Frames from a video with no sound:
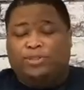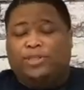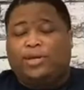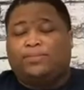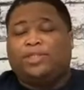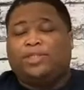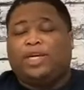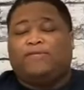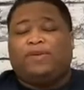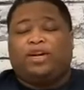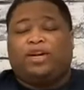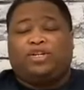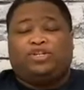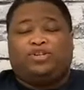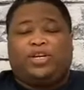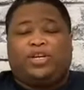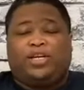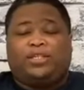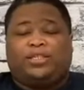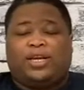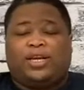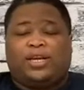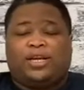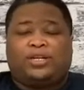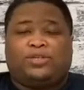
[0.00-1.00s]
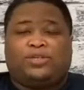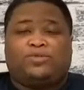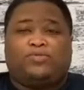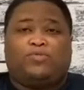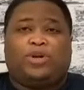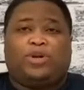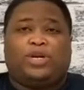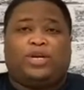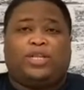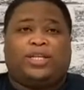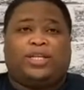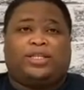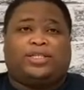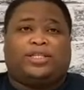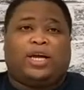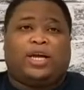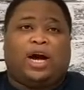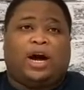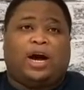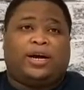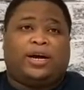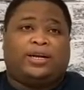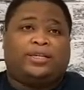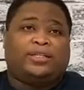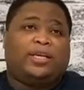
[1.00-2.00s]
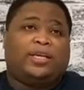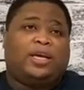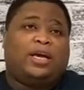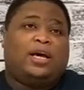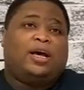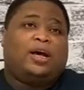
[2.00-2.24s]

MJ Rodriguez is one of the stars